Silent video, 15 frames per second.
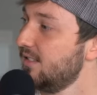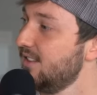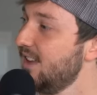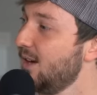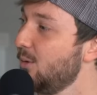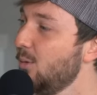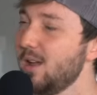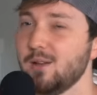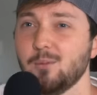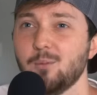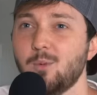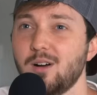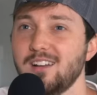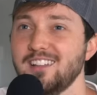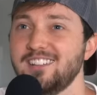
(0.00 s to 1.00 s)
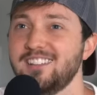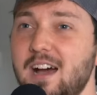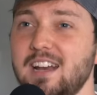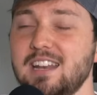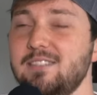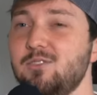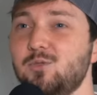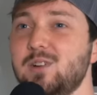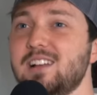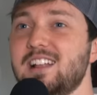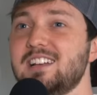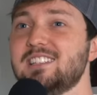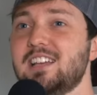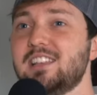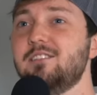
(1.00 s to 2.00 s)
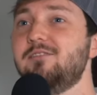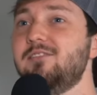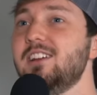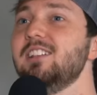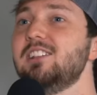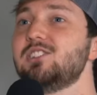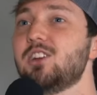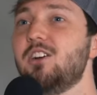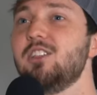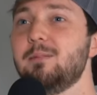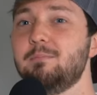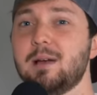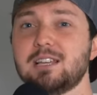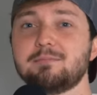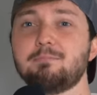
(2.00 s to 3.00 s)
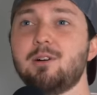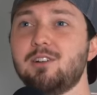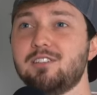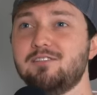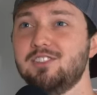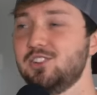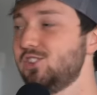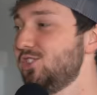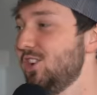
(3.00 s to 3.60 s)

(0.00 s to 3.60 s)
Yeah, wait, what? I didn't even realize that. The villains are the best part of this